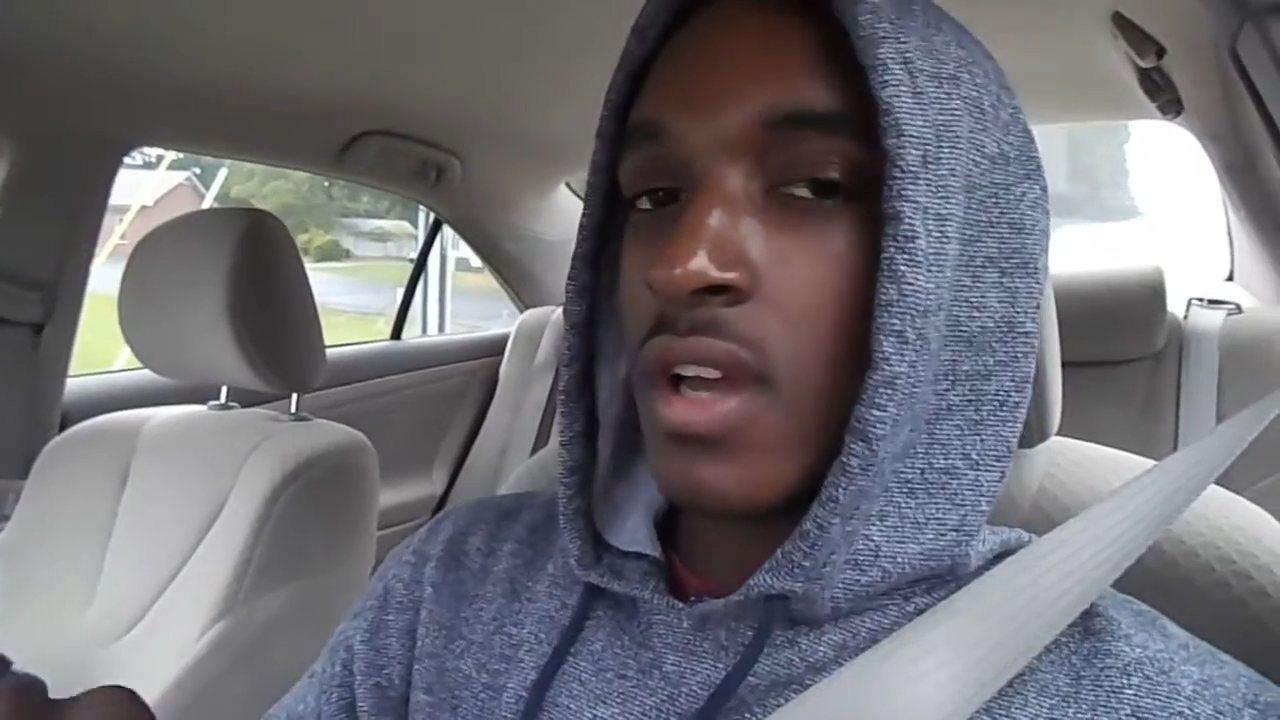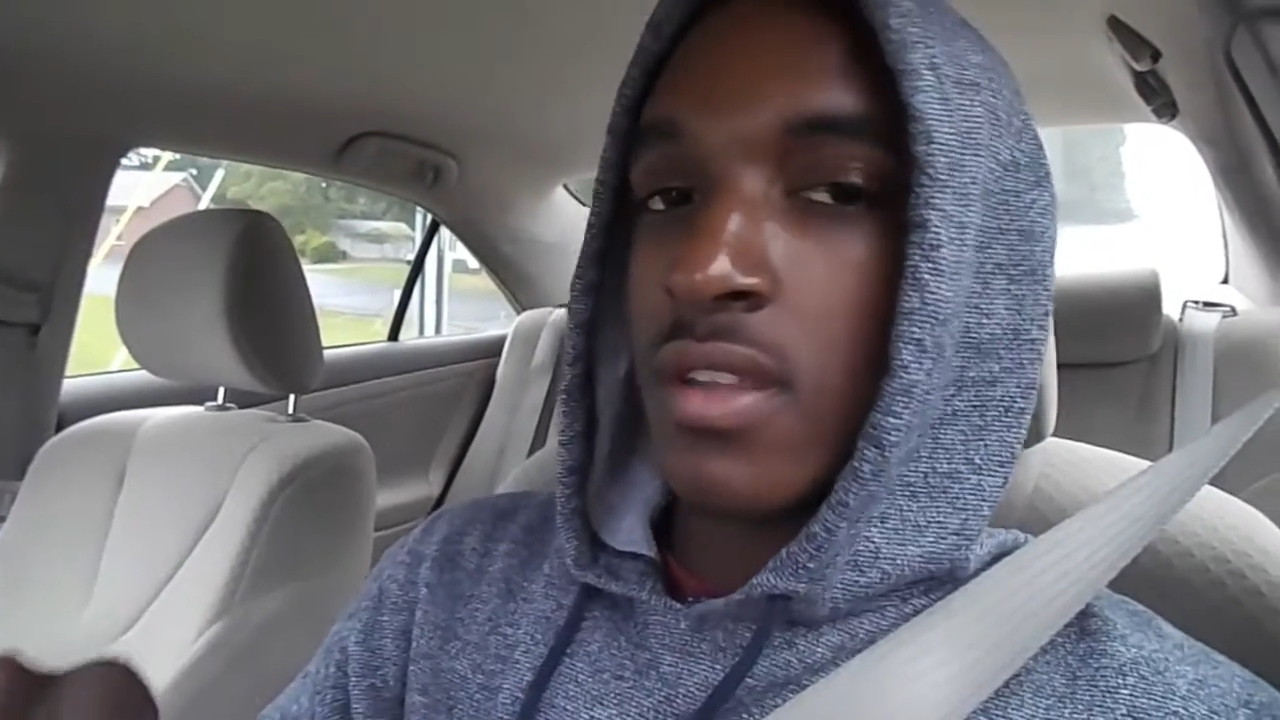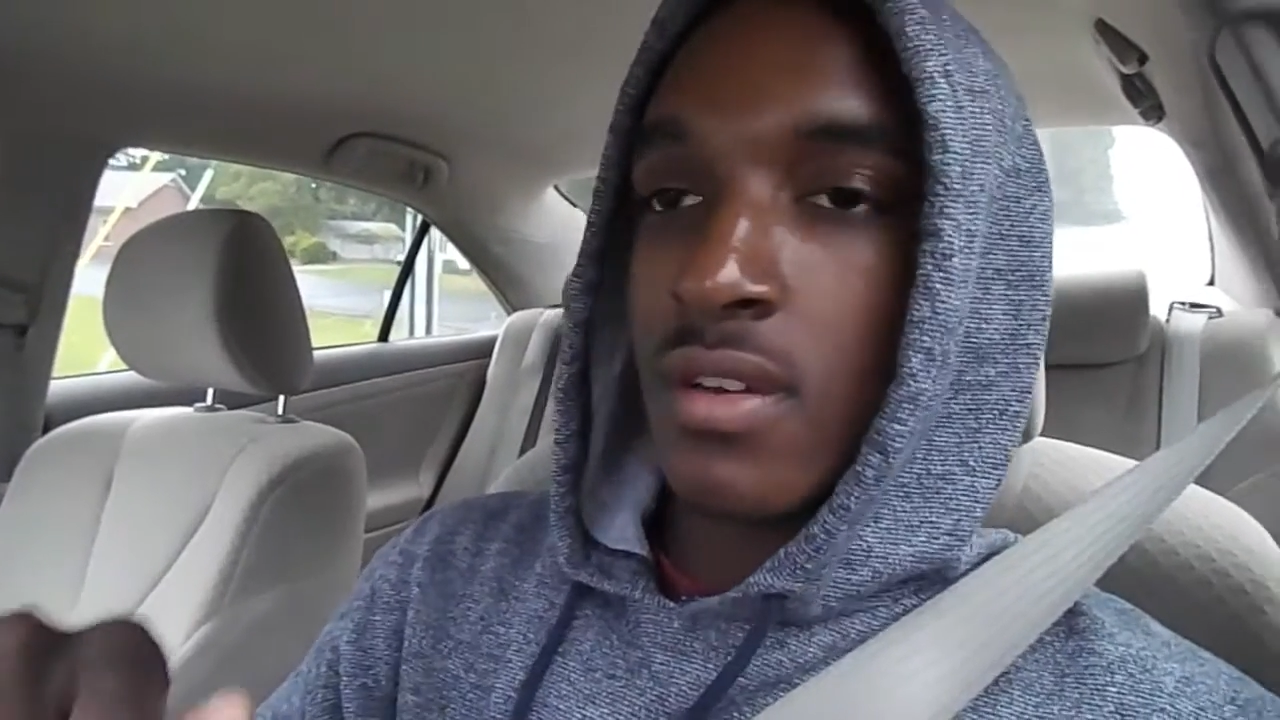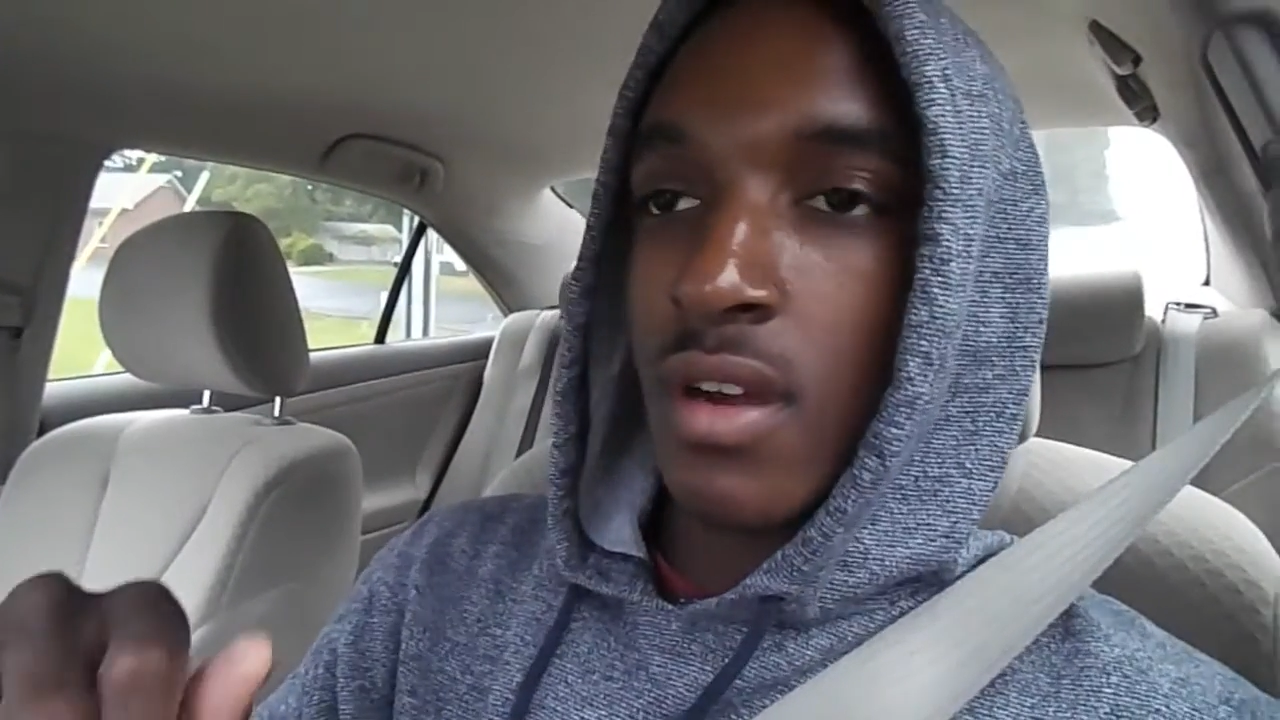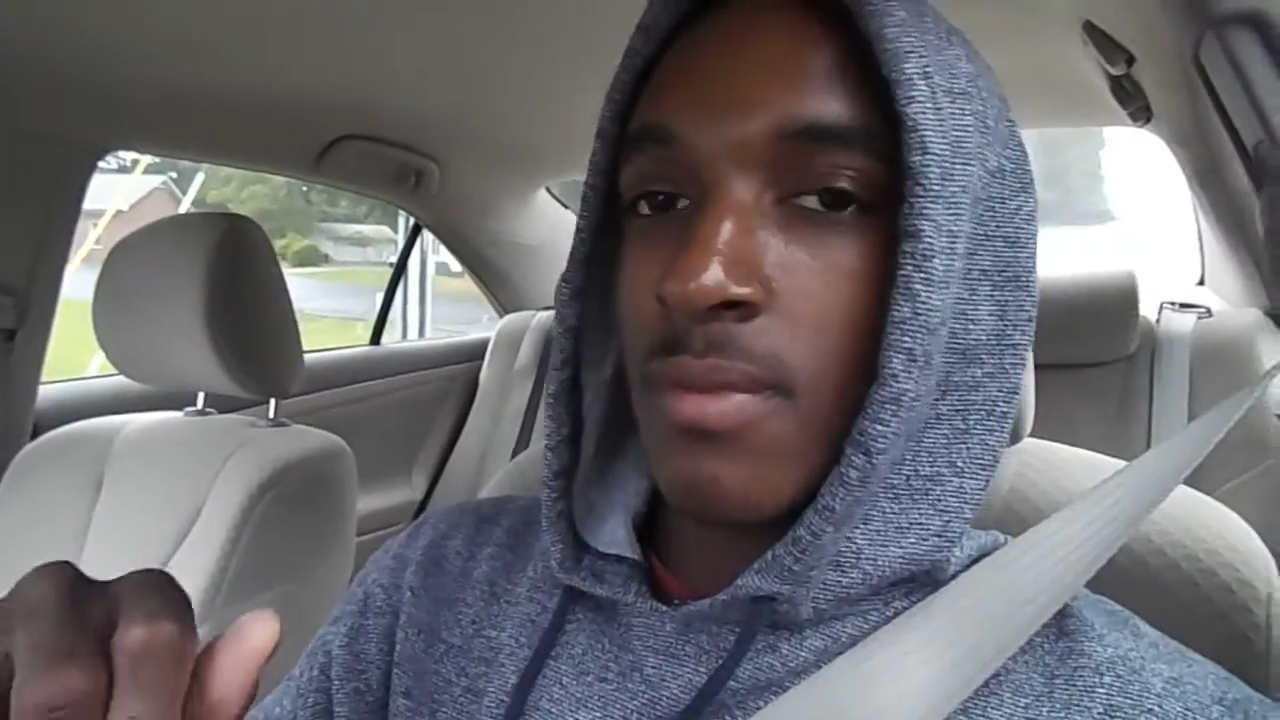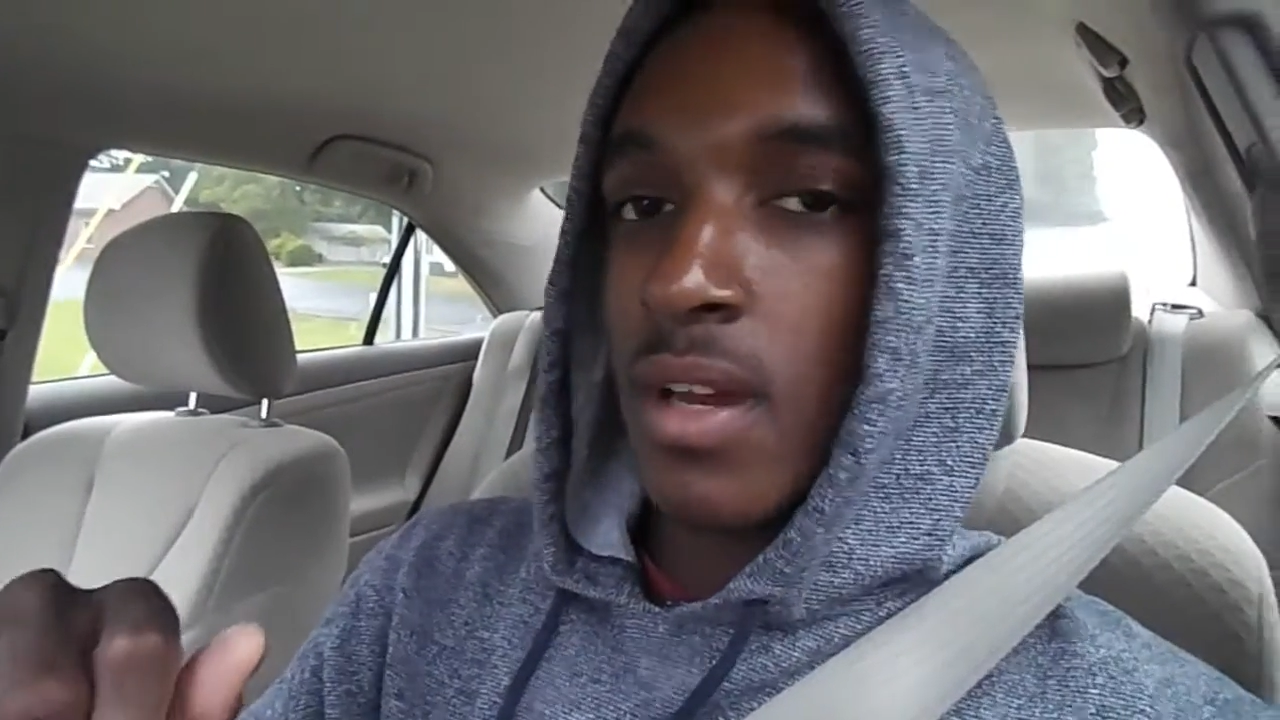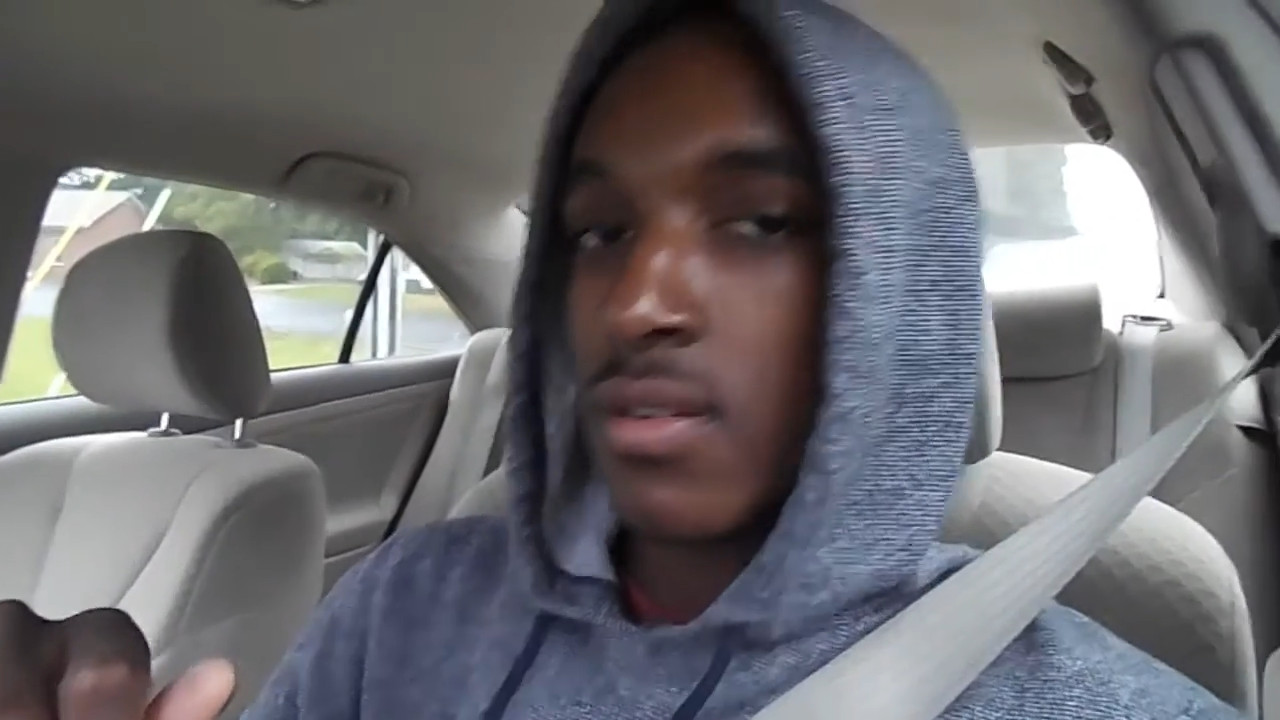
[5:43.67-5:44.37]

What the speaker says: got the car back